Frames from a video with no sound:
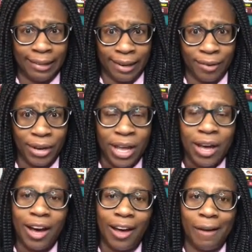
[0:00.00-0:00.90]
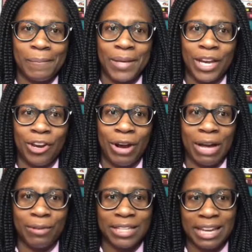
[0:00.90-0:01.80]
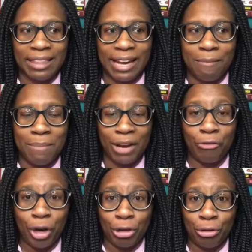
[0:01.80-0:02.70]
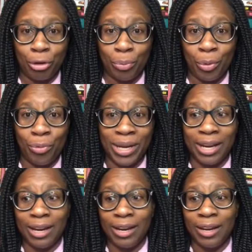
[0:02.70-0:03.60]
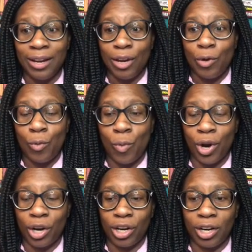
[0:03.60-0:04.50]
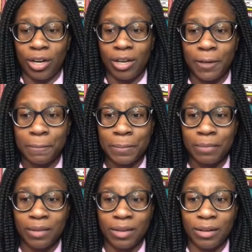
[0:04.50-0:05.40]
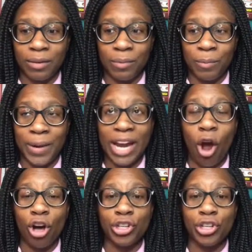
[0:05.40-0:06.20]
No. You know, I will say that my friend group, we were we all